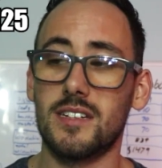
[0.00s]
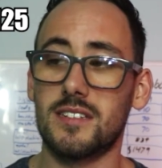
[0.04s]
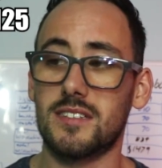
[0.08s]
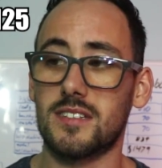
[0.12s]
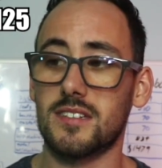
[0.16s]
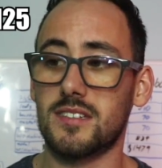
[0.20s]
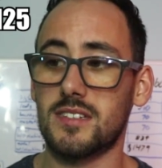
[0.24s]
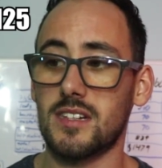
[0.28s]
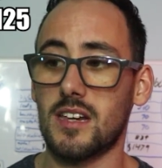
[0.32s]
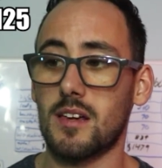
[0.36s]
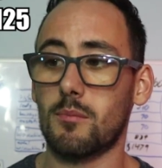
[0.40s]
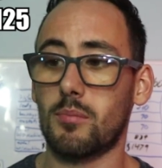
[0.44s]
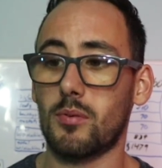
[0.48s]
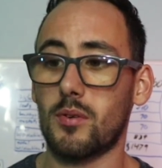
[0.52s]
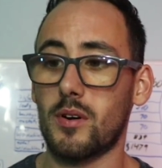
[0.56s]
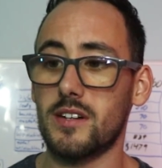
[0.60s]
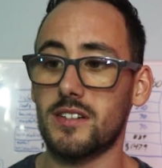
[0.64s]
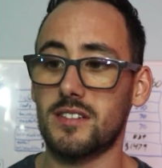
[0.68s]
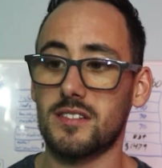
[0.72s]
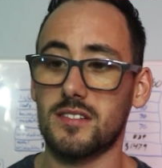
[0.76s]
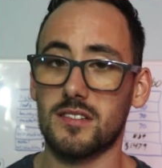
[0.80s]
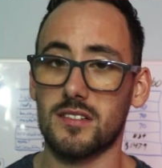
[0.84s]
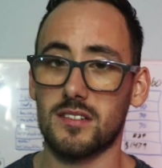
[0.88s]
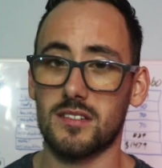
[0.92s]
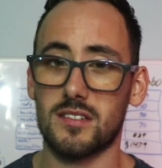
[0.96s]
it's the same
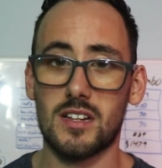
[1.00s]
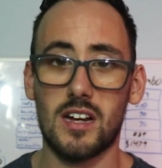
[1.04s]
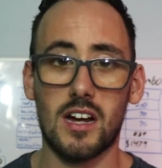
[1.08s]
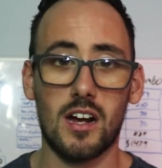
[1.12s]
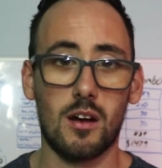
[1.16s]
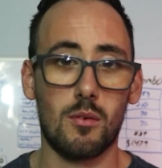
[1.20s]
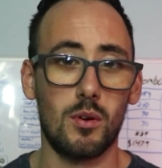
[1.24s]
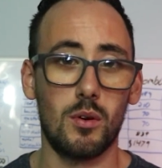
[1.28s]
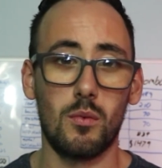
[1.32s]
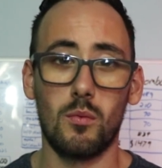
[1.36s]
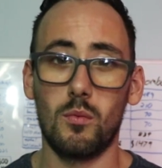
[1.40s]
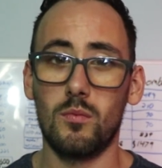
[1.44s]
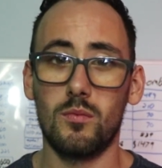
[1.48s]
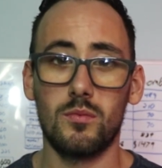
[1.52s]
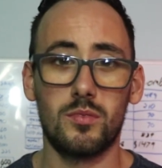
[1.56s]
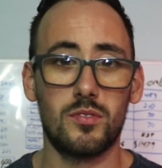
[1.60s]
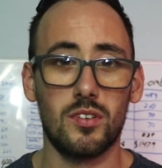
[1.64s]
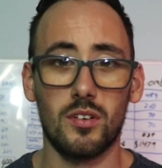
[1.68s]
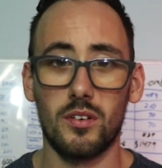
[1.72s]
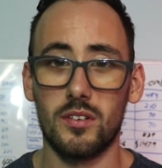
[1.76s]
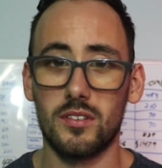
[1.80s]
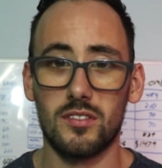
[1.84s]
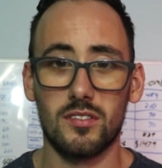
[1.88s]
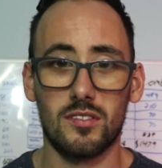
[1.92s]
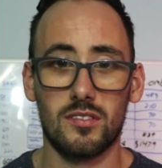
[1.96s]
price as a stock one,
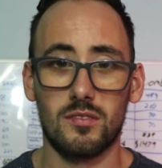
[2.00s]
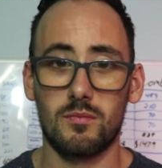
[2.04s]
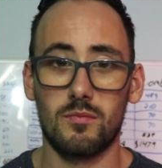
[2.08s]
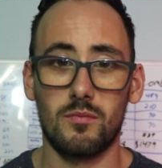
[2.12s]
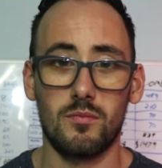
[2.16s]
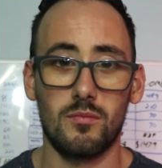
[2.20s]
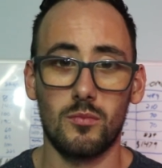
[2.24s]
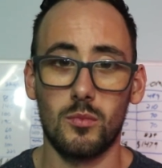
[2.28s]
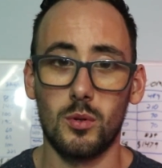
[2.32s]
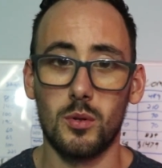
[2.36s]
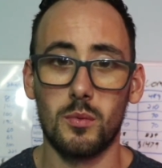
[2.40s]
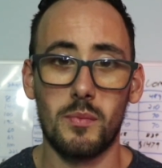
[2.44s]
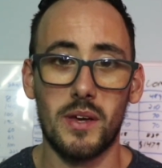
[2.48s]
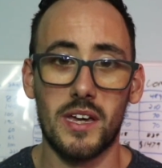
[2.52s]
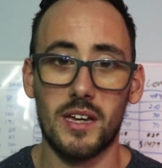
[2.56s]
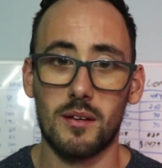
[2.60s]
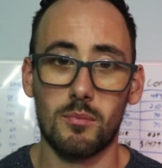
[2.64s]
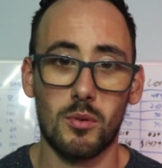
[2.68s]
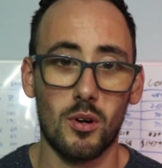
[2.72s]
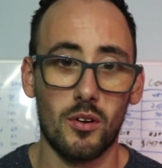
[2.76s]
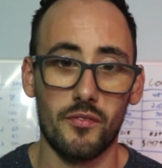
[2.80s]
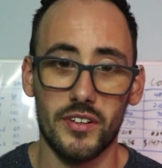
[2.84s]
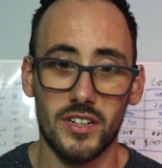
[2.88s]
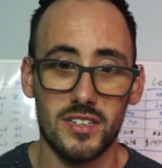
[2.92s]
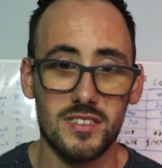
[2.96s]
so it just would make
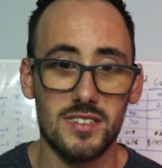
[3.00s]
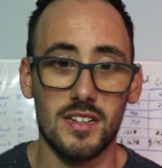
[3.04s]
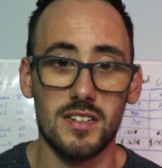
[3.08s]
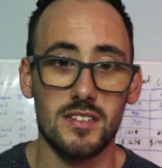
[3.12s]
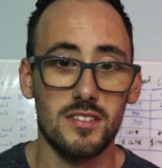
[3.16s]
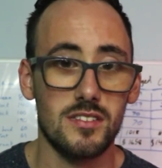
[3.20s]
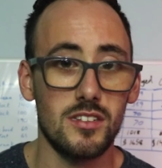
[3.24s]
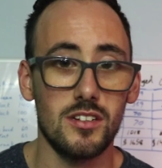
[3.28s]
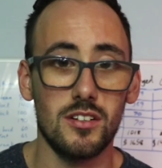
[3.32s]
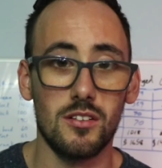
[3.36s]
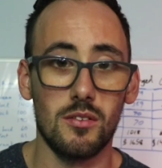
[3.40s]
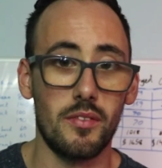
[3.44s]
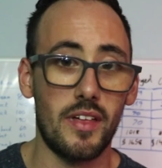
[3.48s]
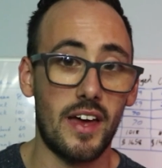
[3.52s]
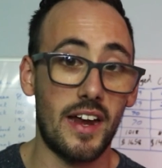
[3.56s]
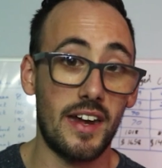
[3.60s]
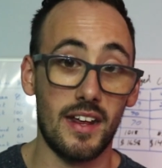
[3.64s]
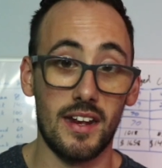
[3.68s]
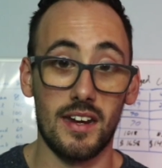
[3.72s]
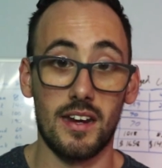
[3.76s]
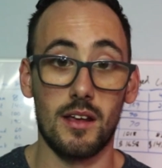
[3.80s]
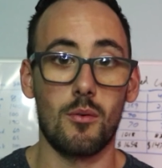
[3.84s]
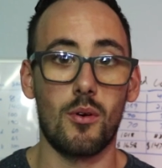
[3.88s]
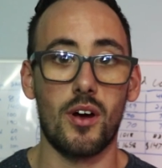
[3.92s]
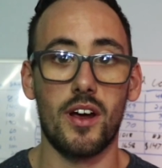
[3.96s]
perfect sense to do that
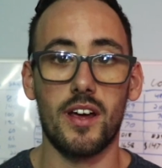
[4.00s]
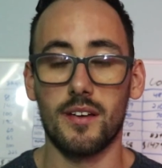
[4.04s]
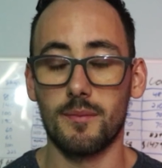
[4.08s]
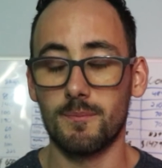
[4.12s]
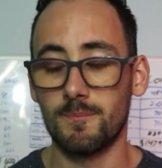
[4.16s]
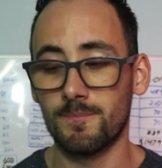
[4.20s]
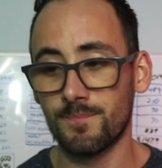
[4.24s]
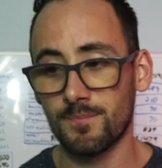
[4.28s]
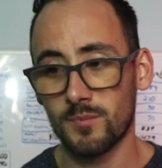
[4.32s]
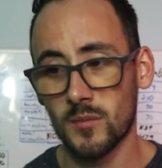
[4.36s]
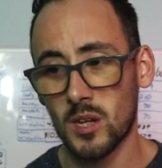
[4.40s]
anyway.